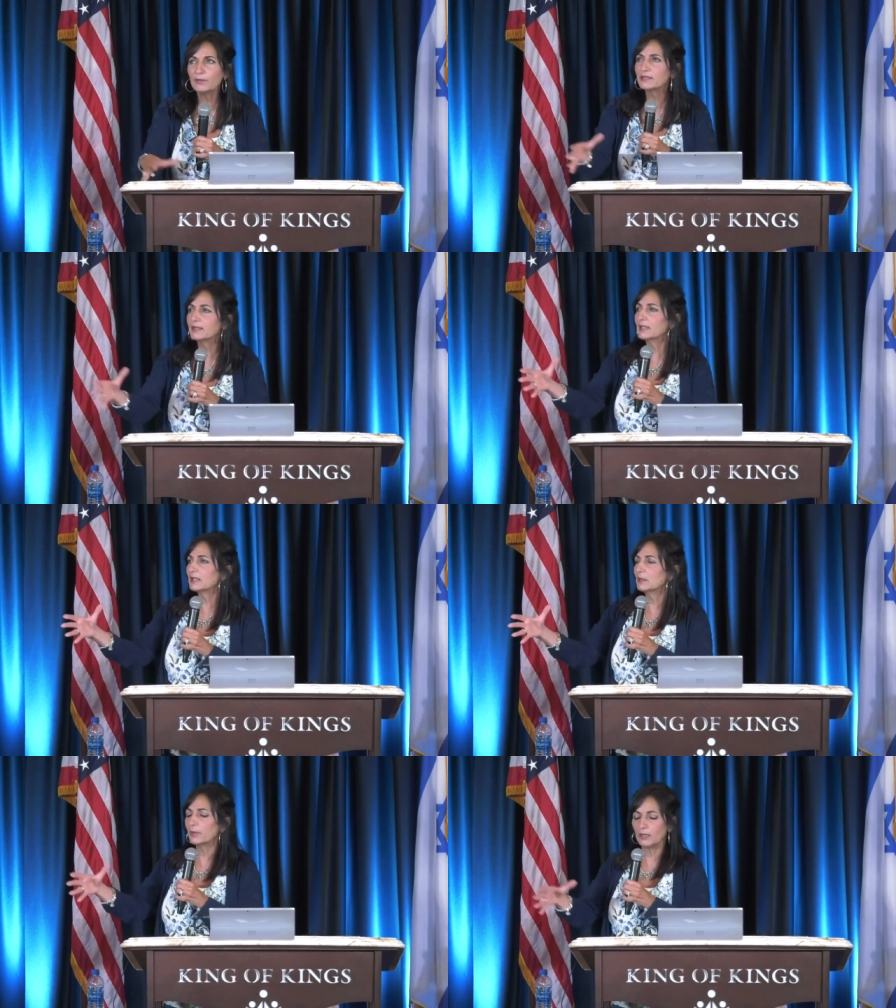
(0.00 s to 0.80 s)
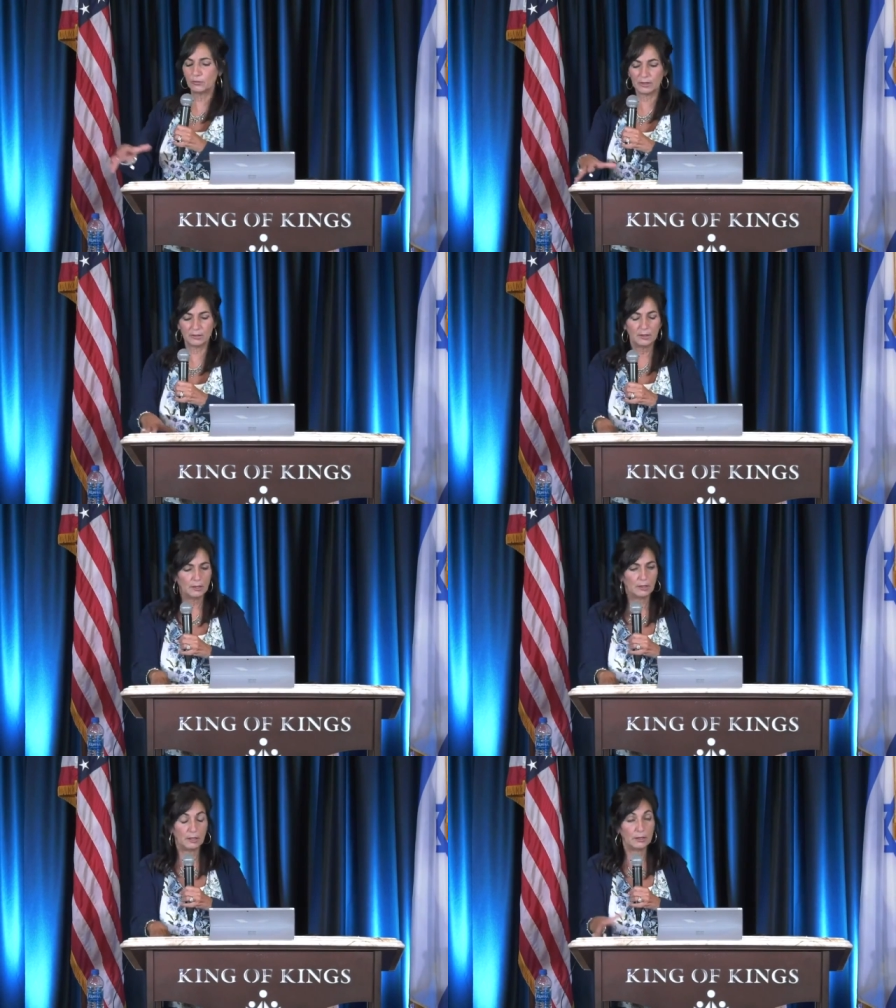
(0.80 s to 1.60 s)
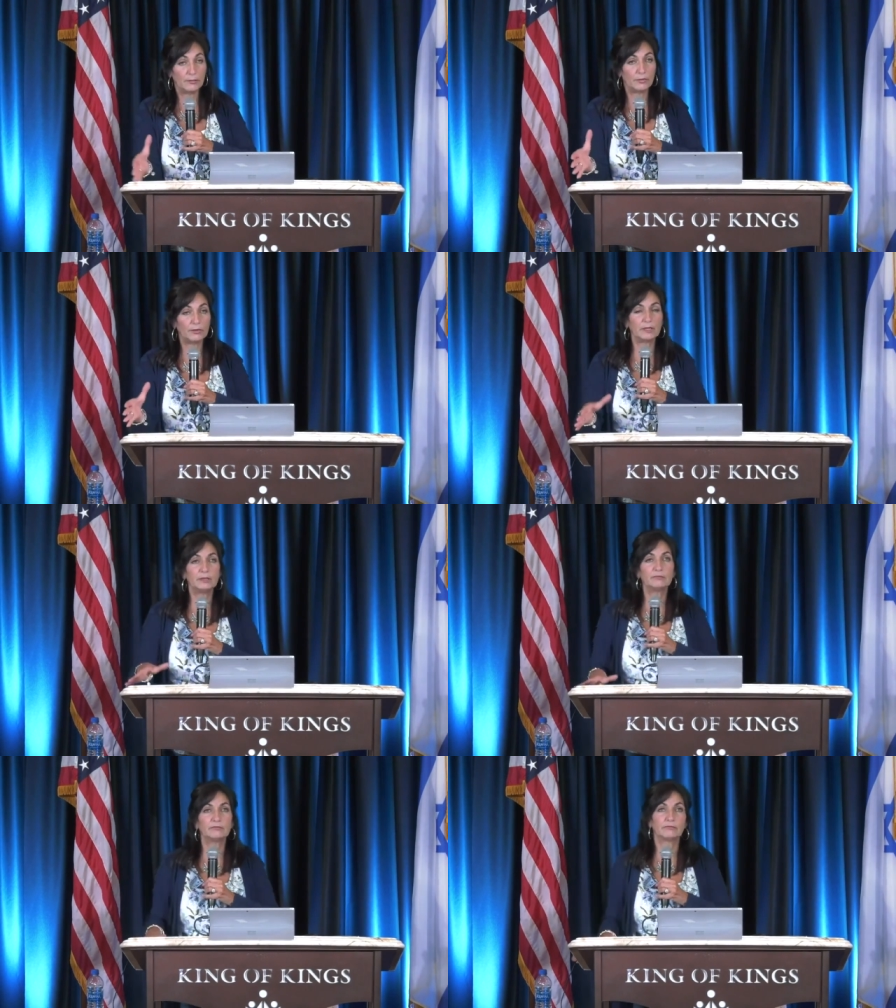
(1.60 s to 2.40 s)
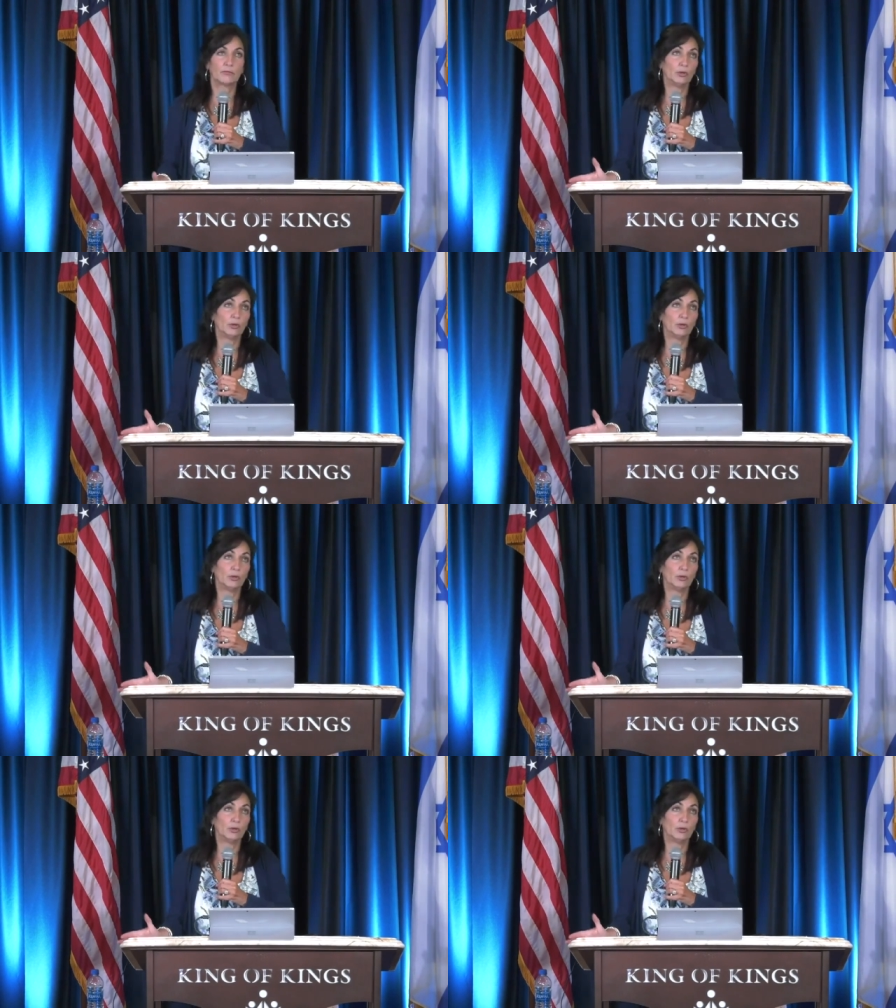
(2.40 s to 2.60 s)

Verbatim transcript: I was thinking about when, and I never really